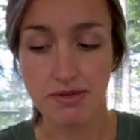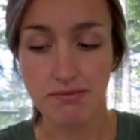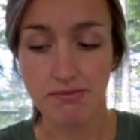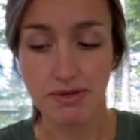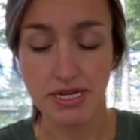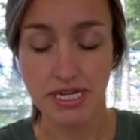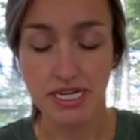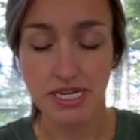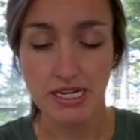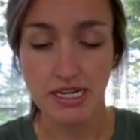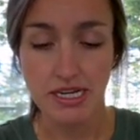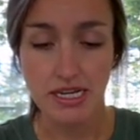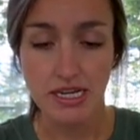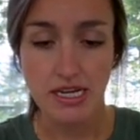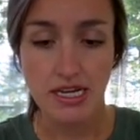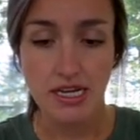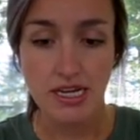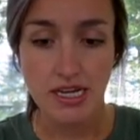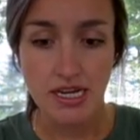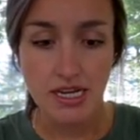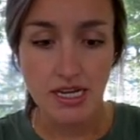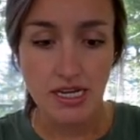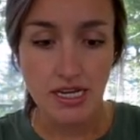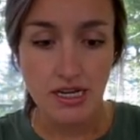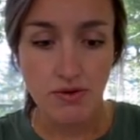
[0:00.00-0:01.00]
But
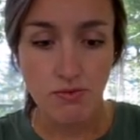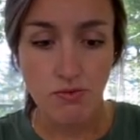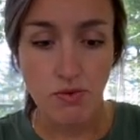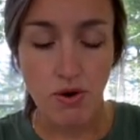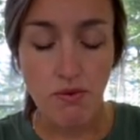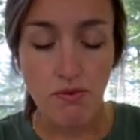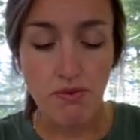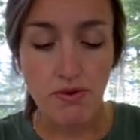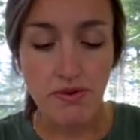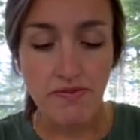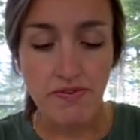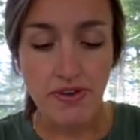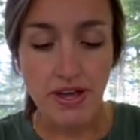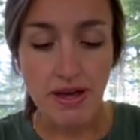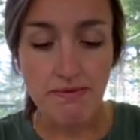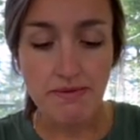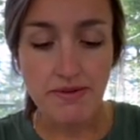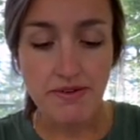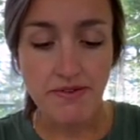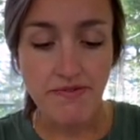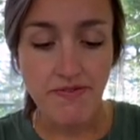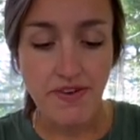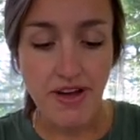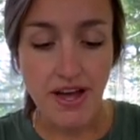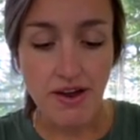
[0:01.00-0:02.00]
what we've come to
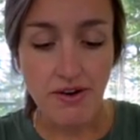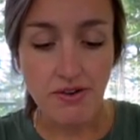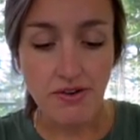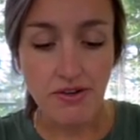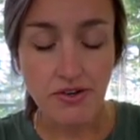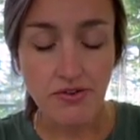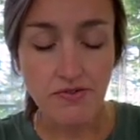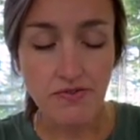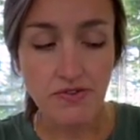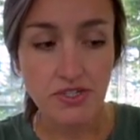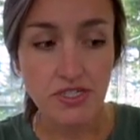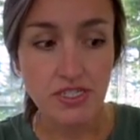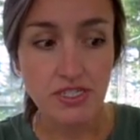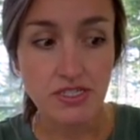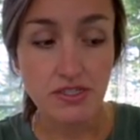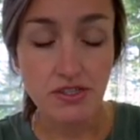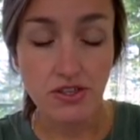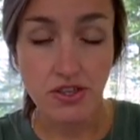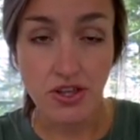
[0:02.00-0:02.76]
found over